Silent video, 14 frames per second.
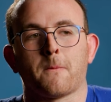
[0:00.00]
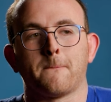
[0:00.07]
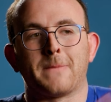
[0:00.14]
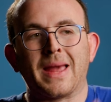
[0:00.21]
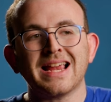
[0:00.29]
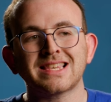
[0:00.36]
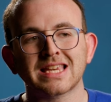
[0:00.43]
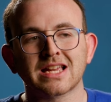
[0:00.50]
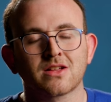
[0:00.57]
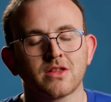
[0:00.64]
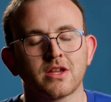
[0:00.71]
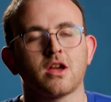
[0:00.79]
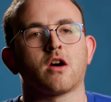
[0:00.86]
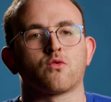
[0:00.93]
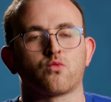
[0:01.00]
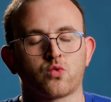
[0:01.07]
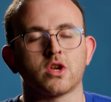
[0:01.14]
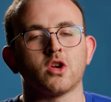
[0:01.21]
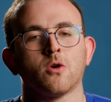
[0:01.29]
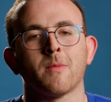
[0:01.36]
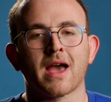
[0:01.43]
basically a
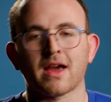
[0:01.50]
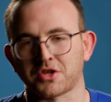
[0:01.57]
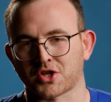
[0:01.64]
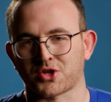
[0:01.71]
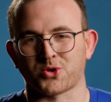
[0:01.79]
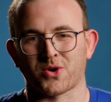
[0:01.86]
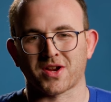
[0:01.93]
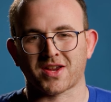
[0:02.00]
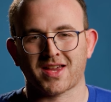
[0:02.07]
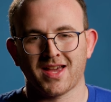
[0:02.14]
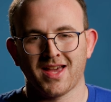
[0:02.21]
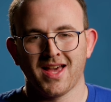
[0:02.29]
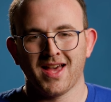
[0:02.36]
real magic trick.